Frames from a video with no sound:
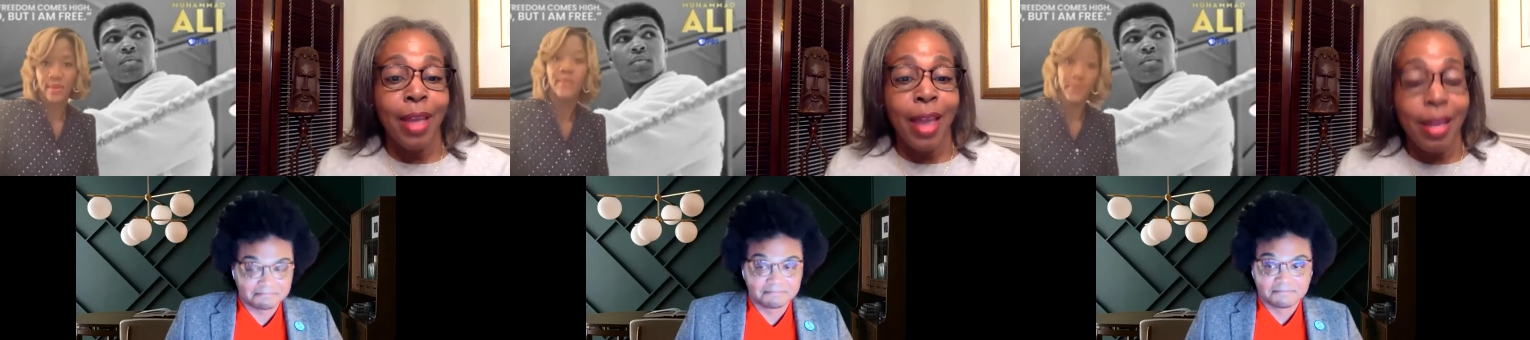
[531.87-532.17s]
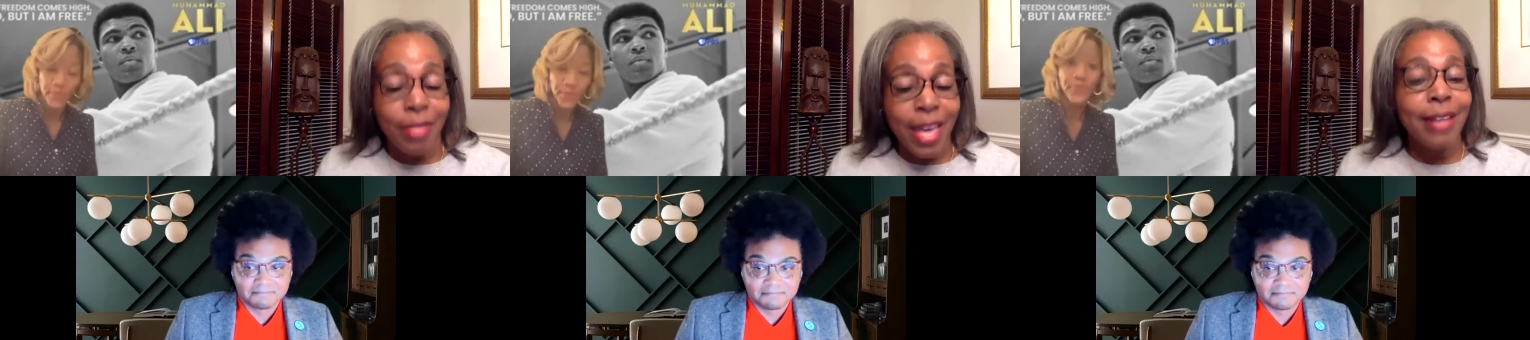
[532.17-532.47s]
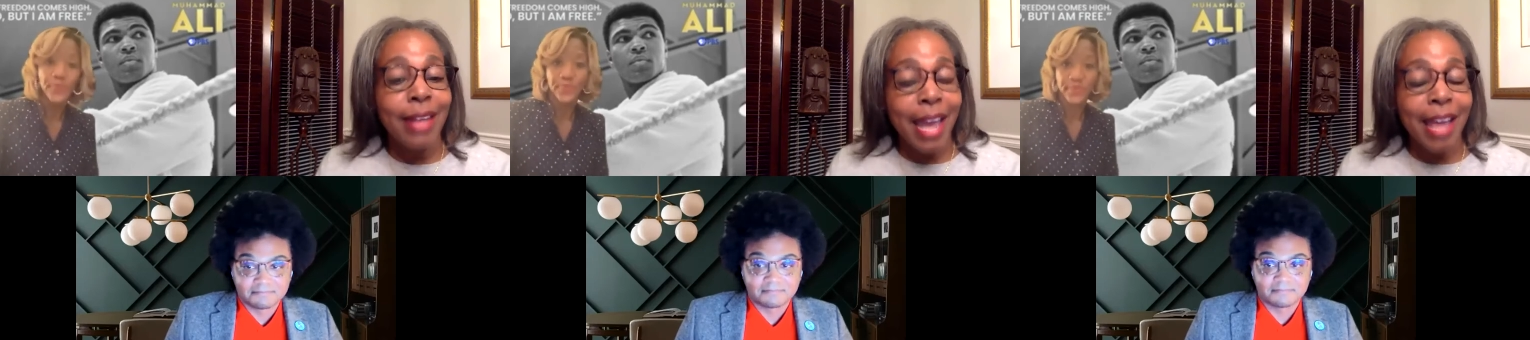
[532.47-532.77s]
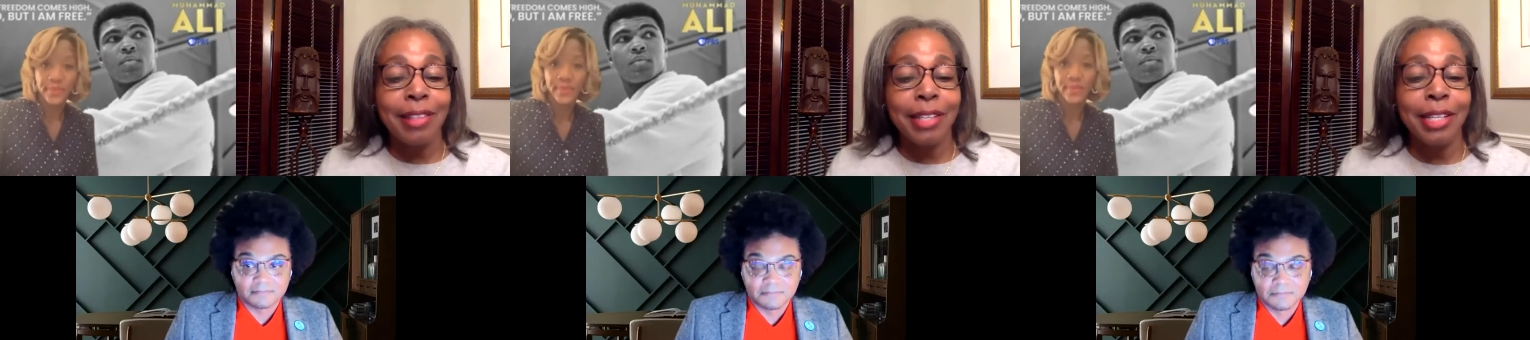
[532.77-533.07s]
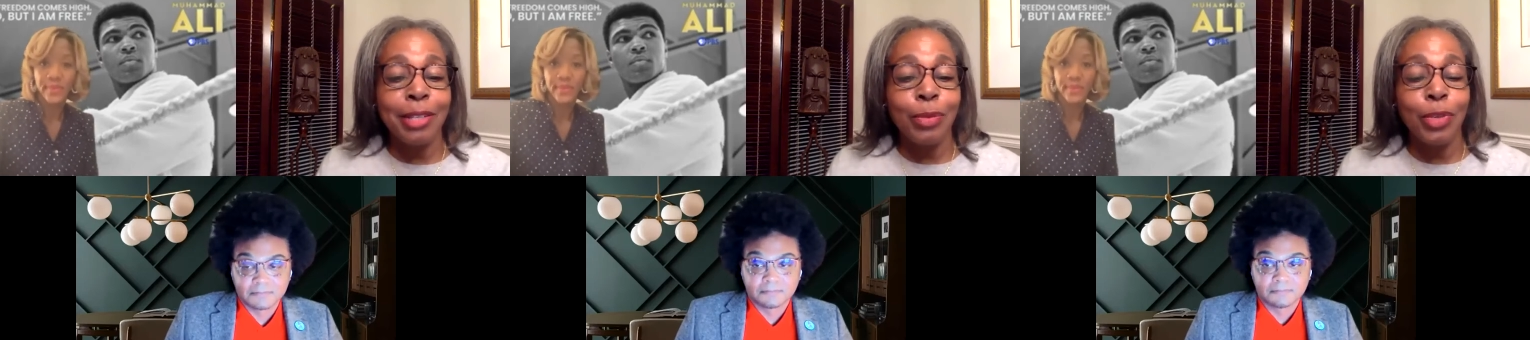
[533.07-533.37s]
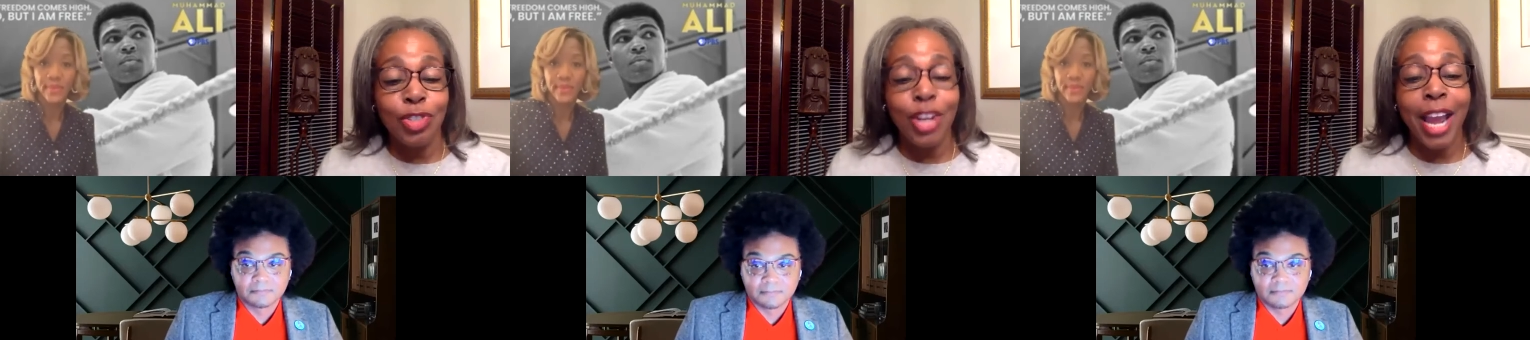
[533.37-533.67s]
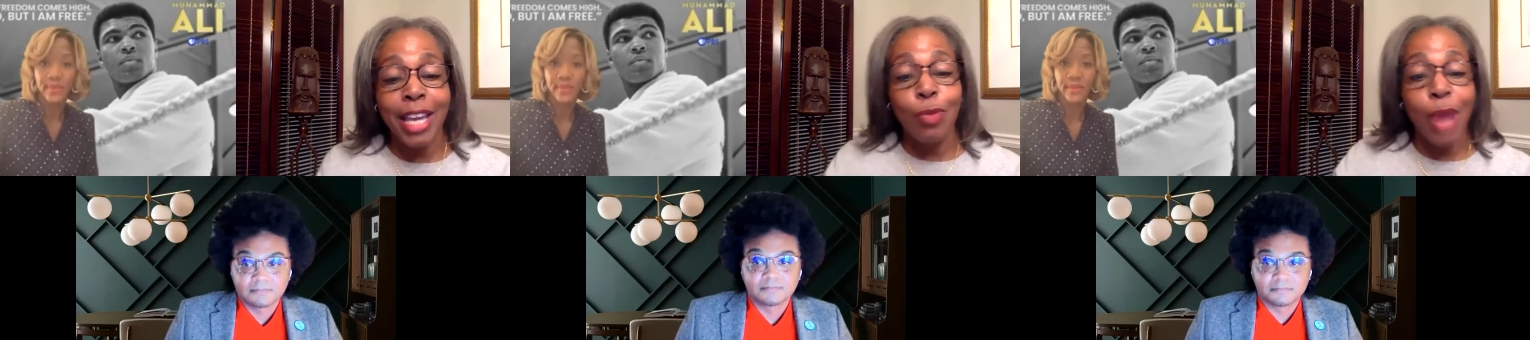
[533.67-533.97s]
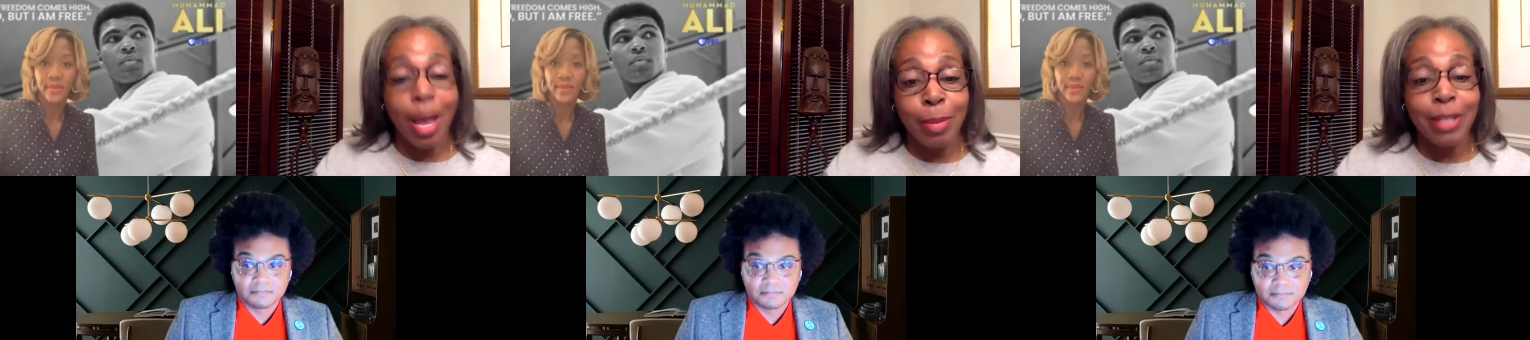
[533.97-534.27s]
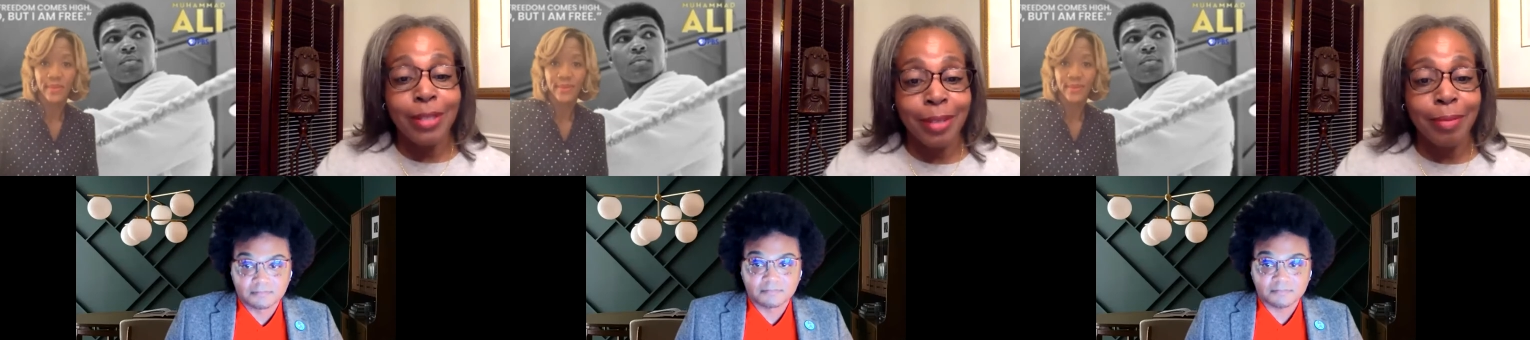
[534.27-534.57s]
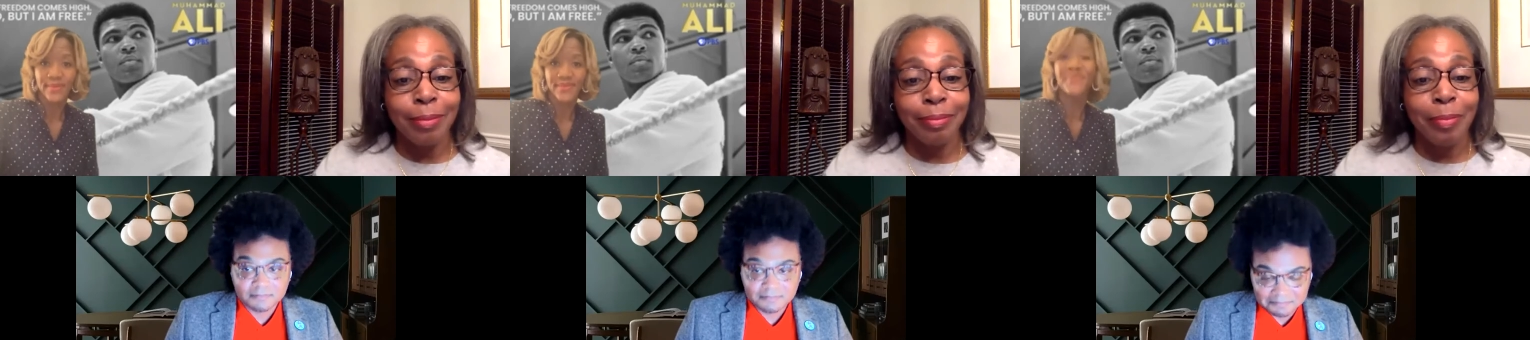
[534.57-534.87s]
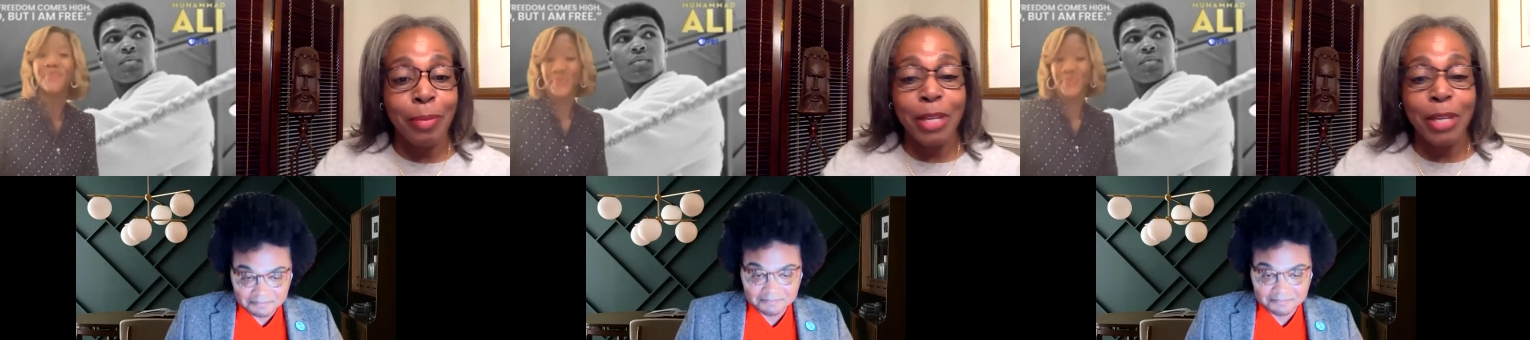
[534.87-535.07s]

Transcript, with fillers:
Speaker 1: And that athlete was Jackie Robinson. But